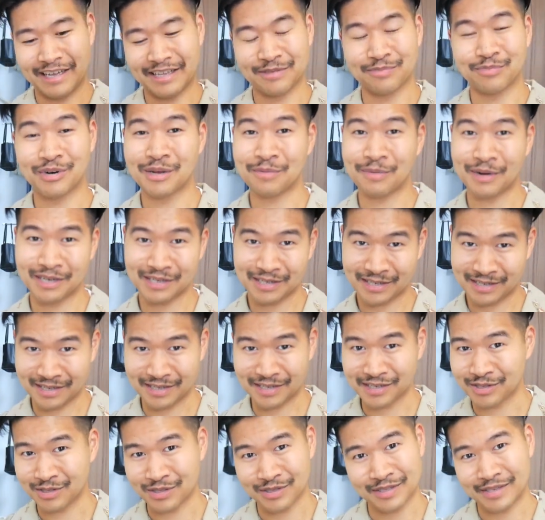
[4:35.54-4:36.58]
pretty much
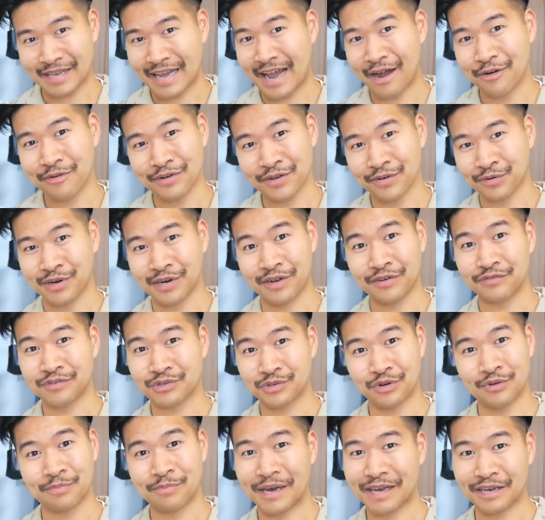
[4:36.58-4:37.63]
just how you want to
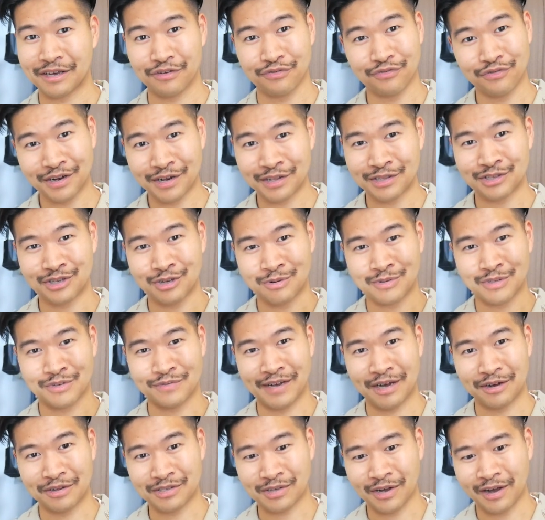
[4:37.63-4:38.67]
sort of make it fit in terms of
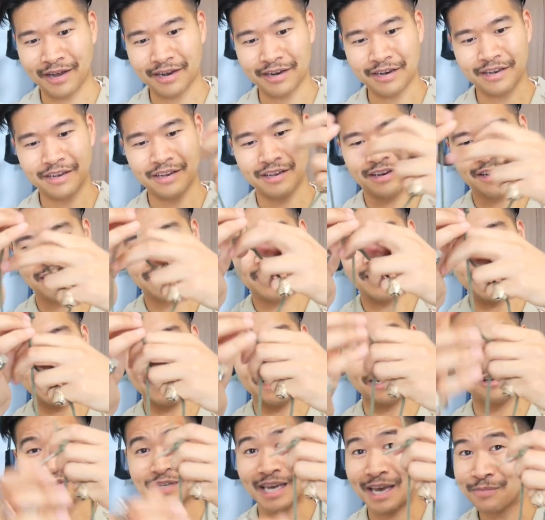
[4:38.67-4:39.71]
how tight and
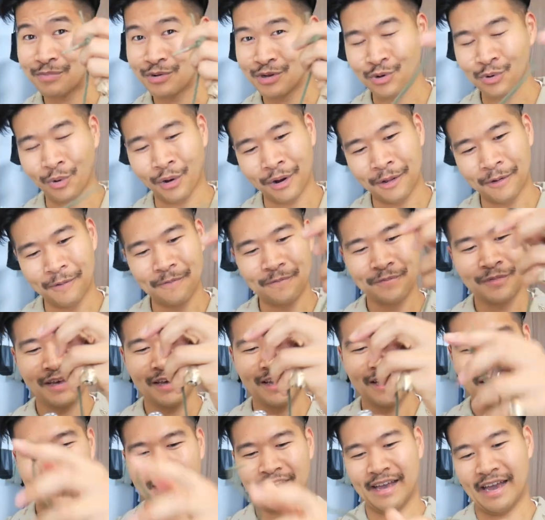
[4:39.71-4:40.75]
how tapered you want it.
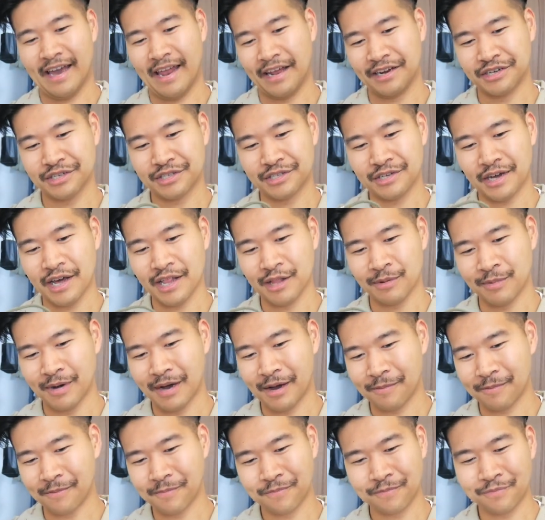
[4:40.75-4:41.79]
And I just tie them
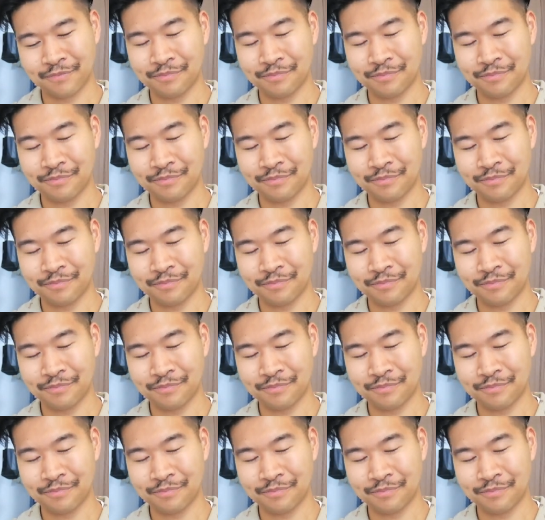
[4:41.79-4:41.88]
up.